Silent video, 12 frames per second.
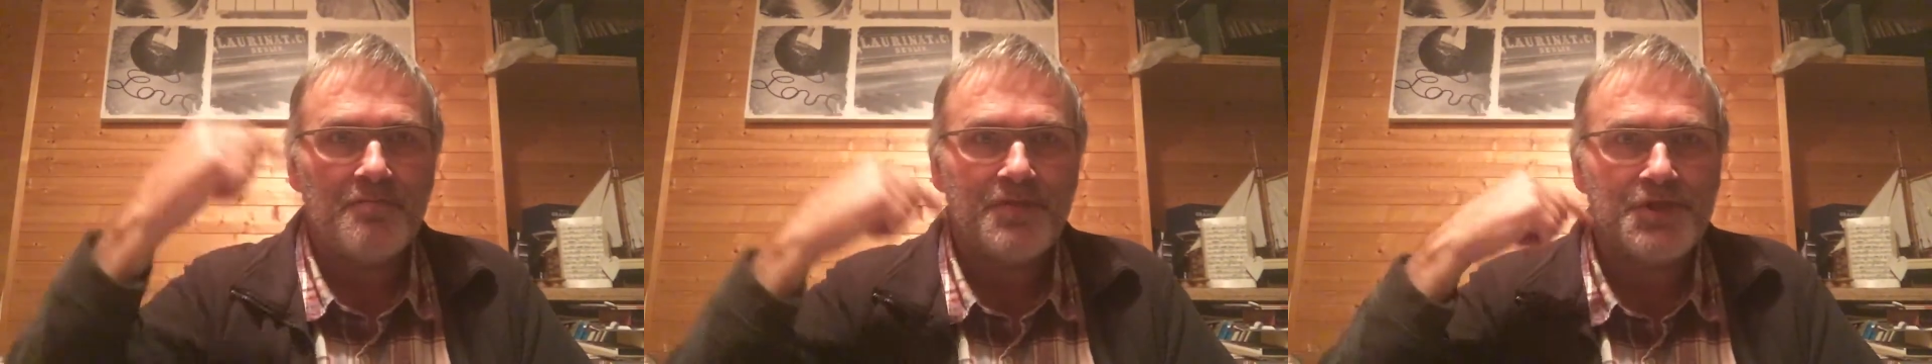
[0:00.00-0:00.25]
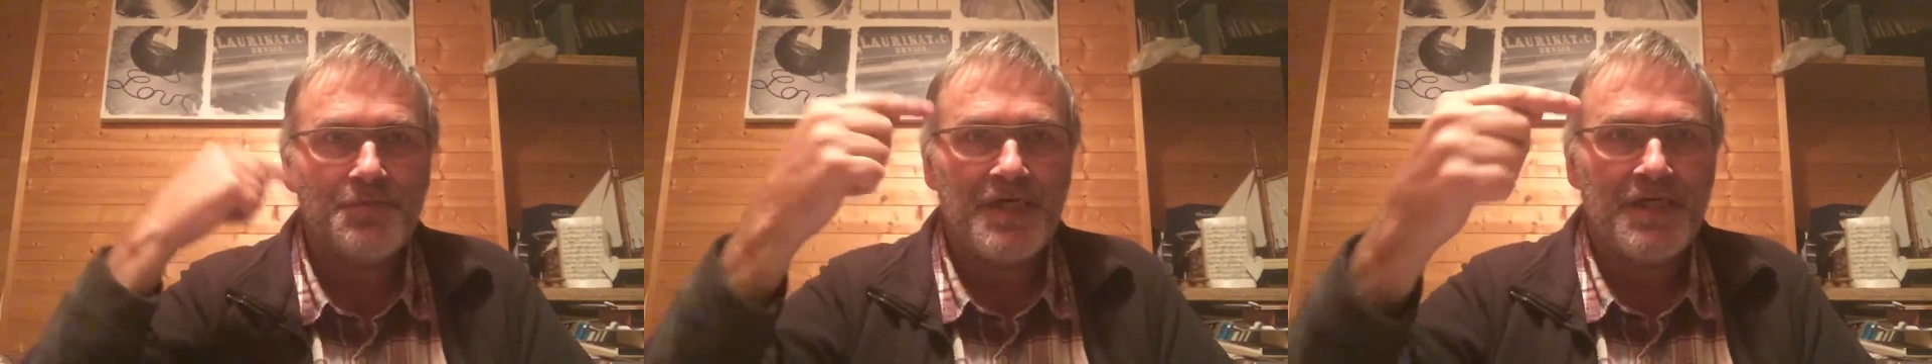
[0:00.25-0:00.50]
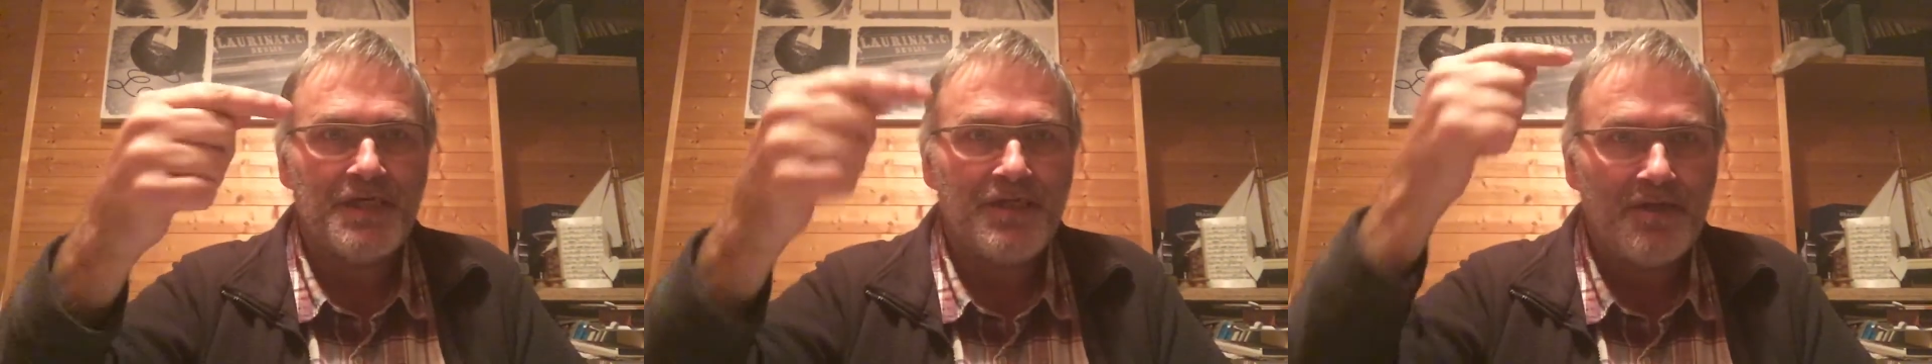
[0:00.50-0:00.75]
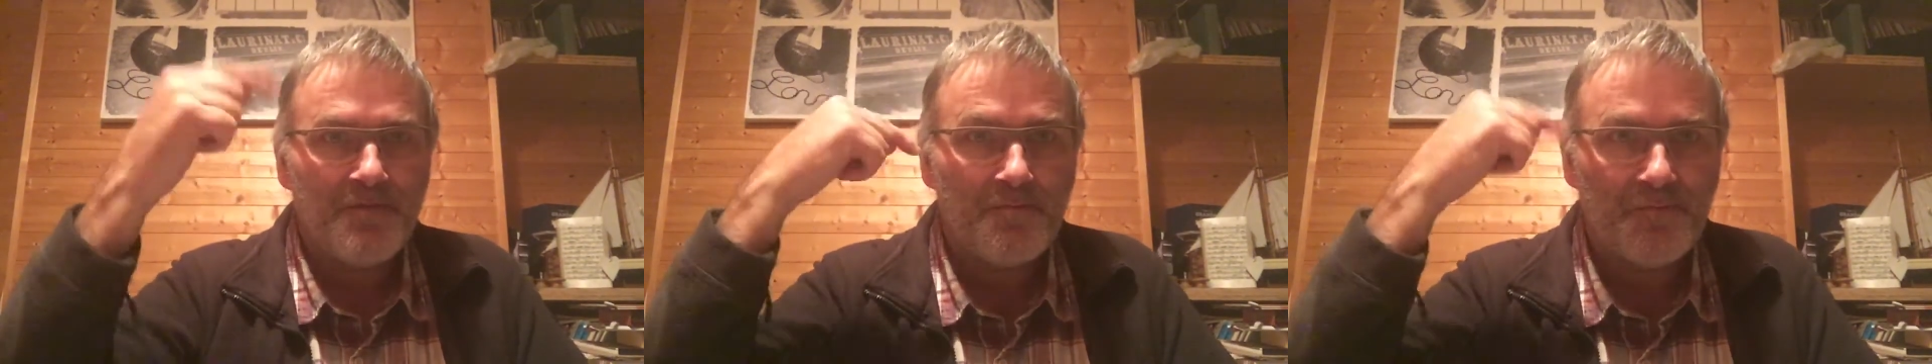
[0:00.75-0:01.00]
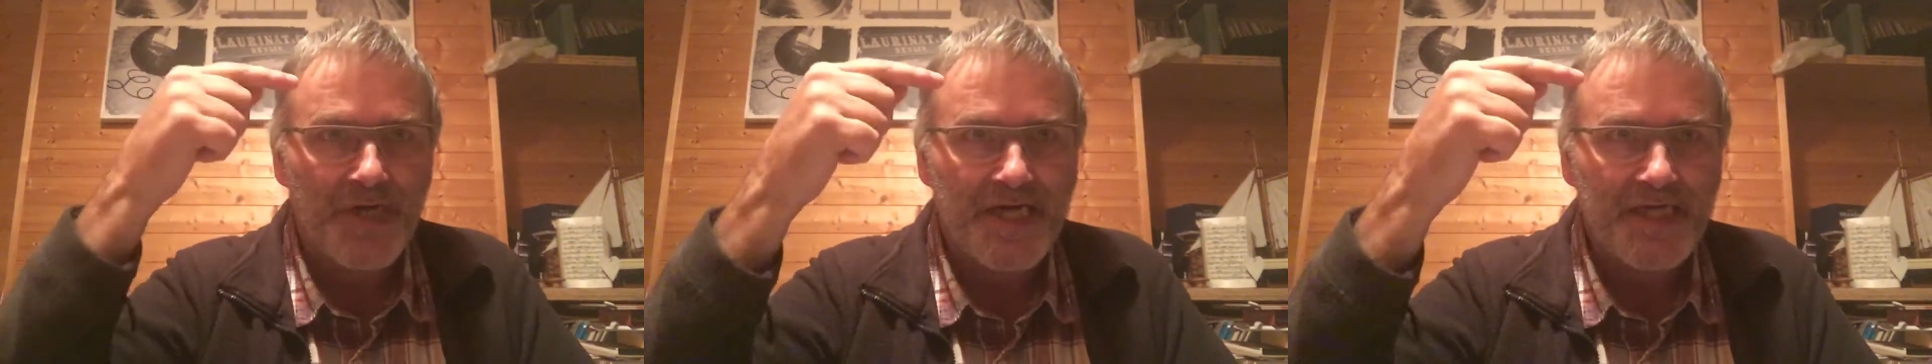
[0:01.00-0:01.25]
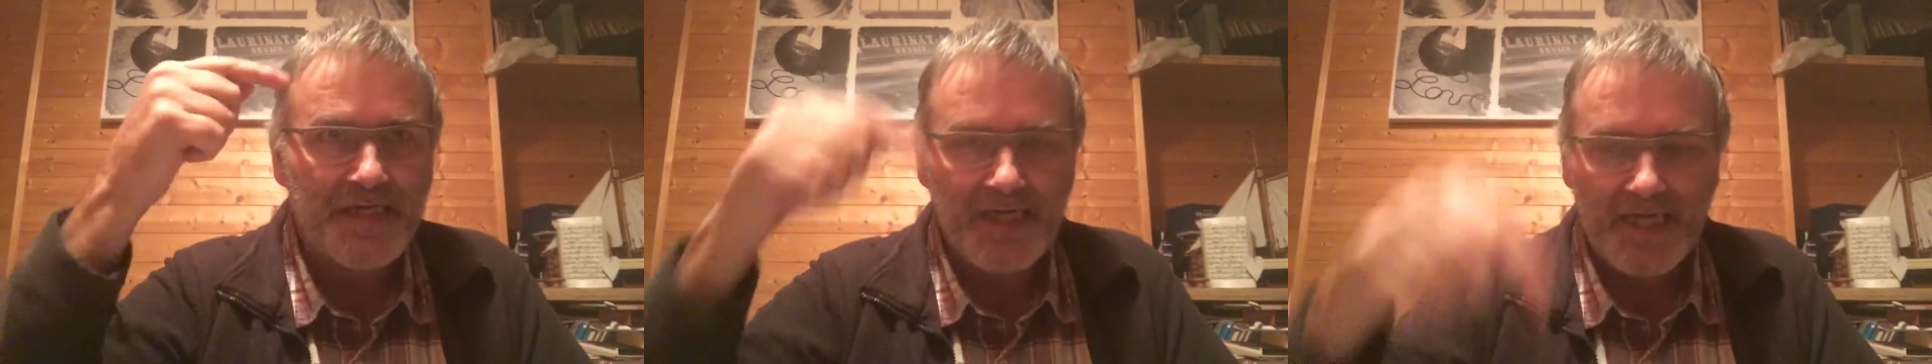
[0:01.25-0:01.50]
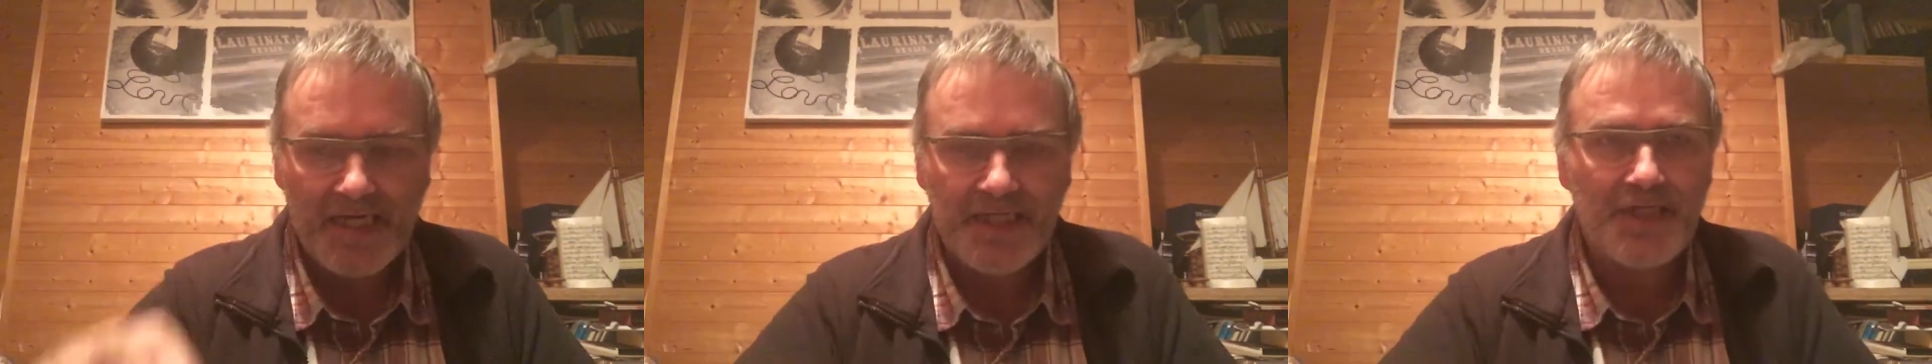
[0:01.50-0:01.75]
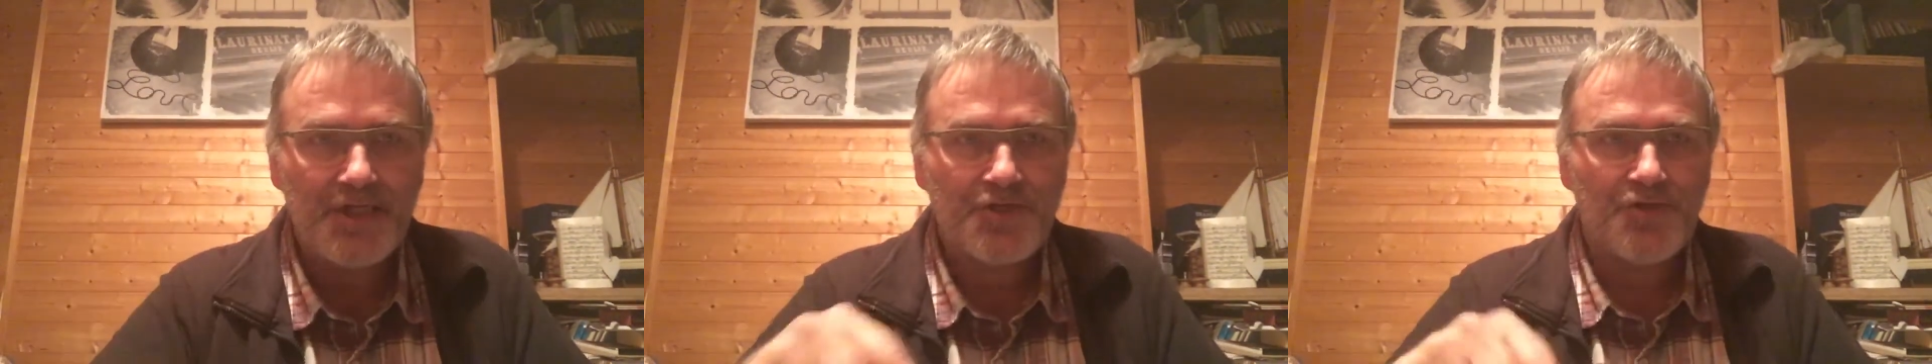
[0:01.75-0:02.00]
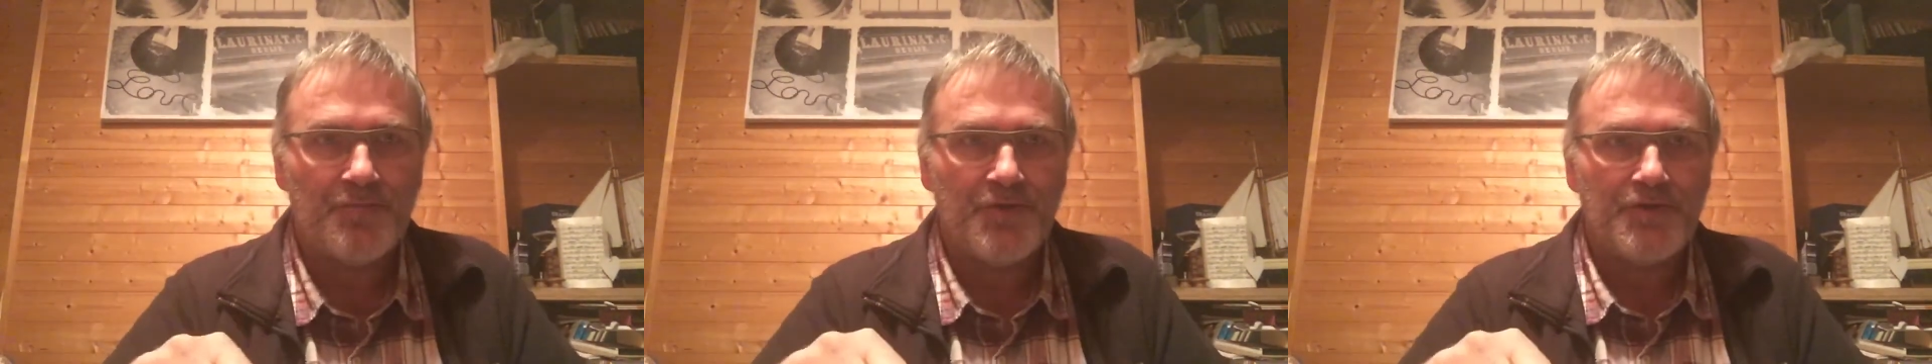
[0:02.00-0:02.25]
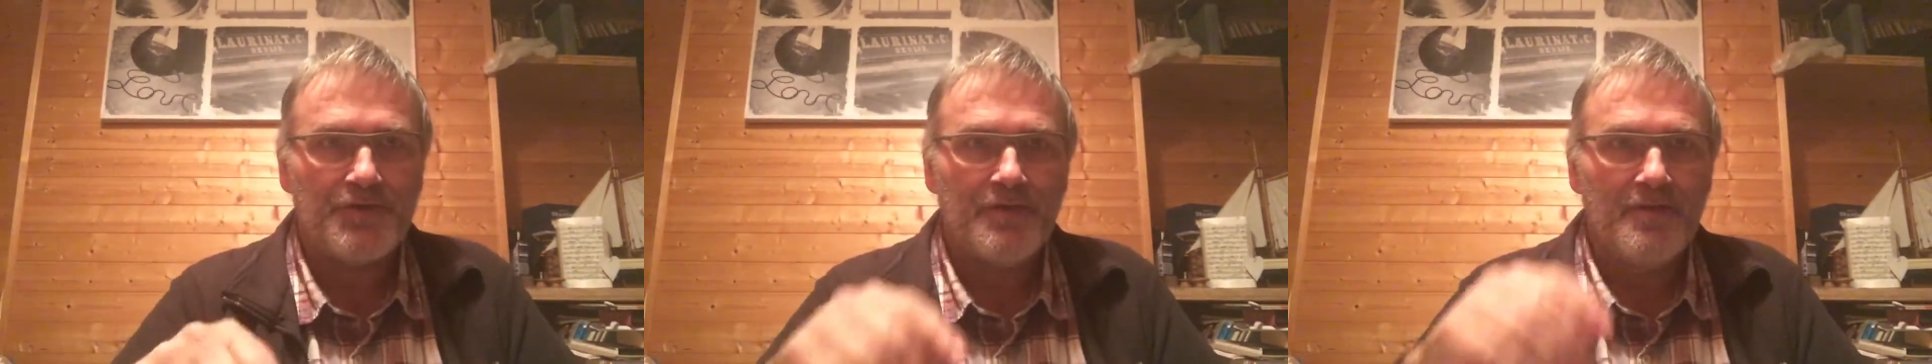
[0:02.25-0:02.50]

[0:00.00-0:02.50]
between brain and instrument.